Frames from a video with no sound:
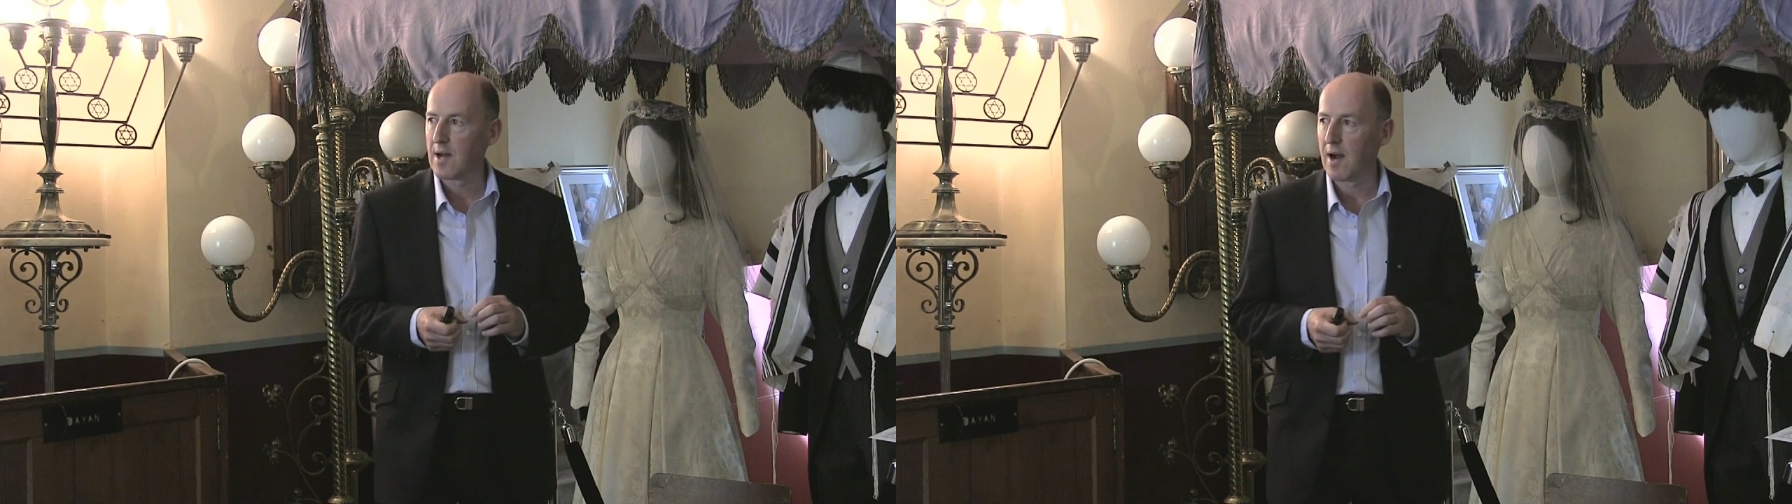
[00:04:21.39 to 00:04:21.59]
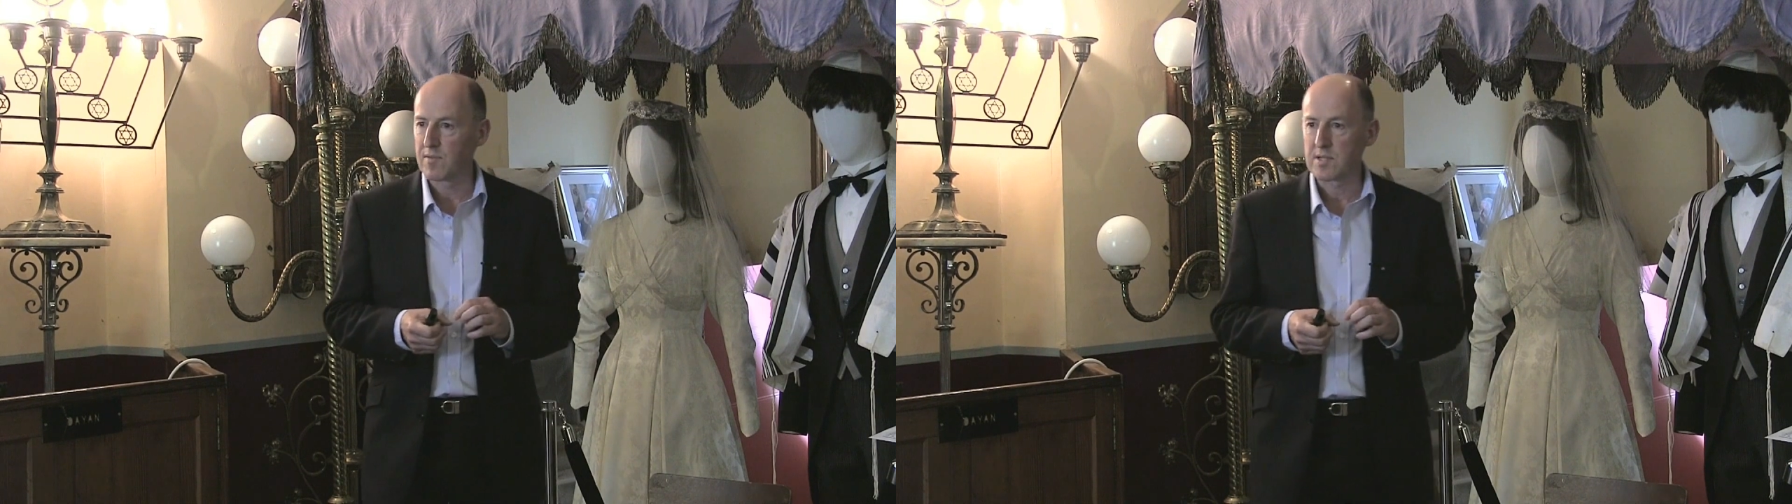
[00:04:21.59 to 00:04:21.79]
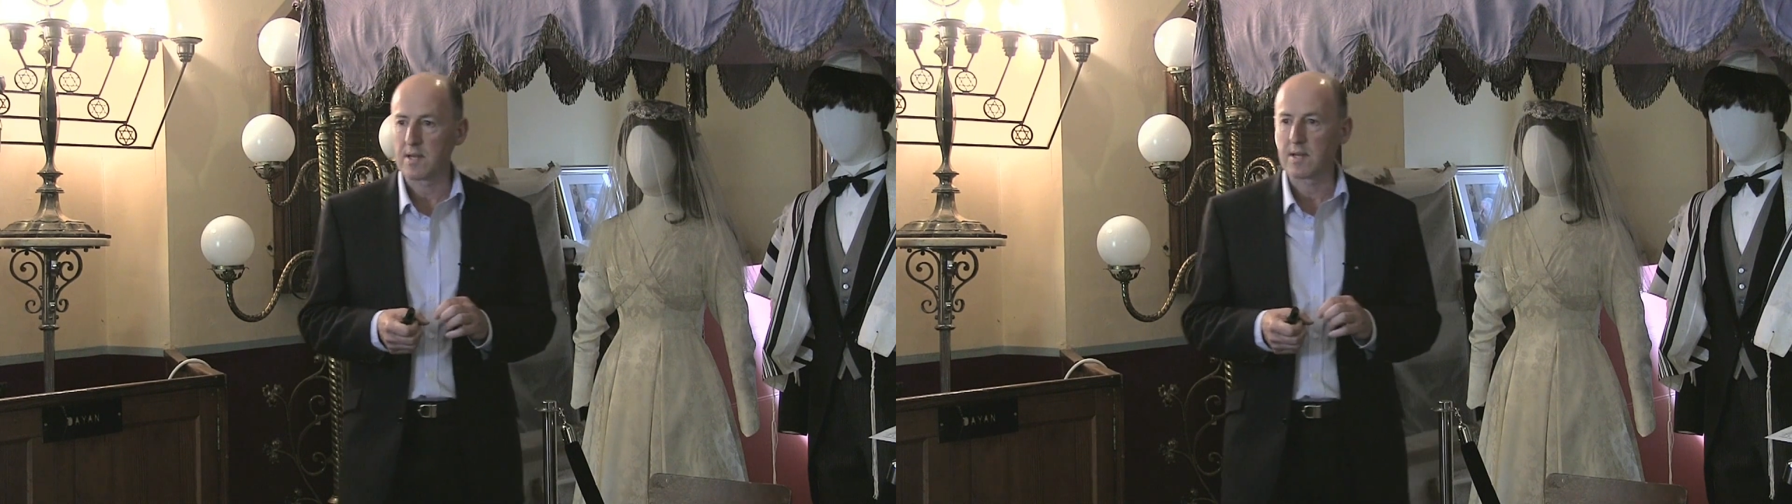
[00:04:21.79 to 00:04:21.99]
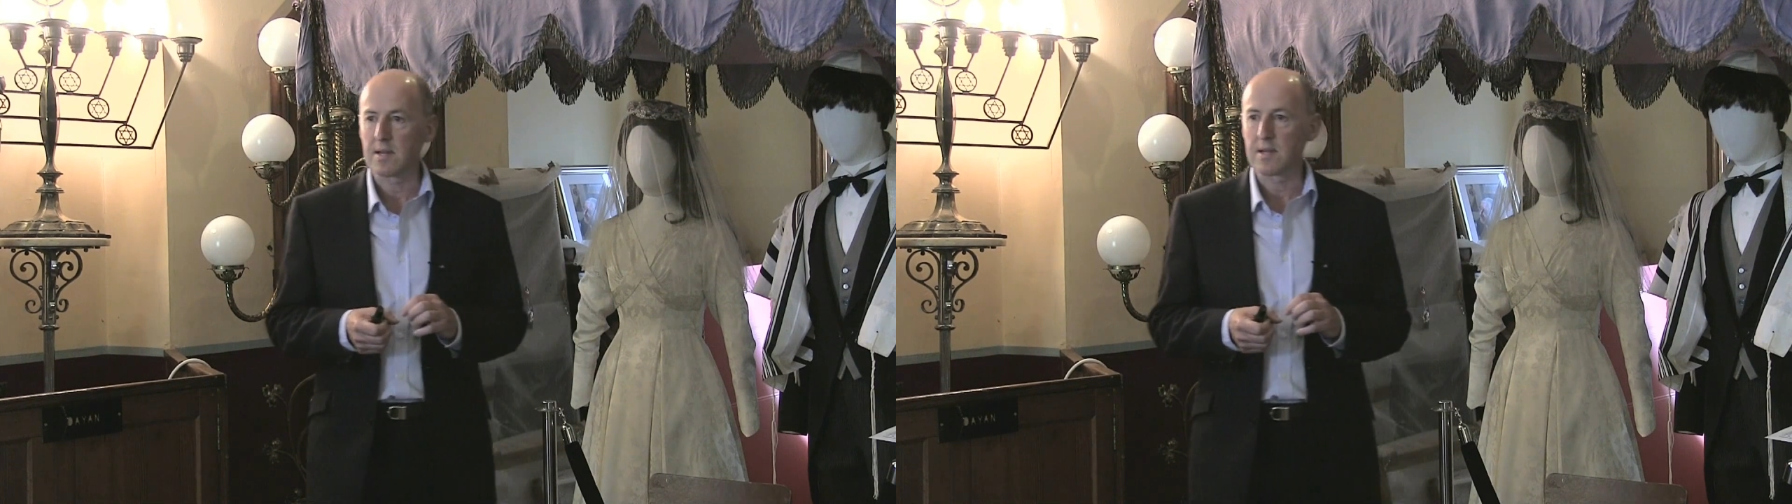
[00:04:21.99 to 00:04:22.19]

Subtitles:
obviously an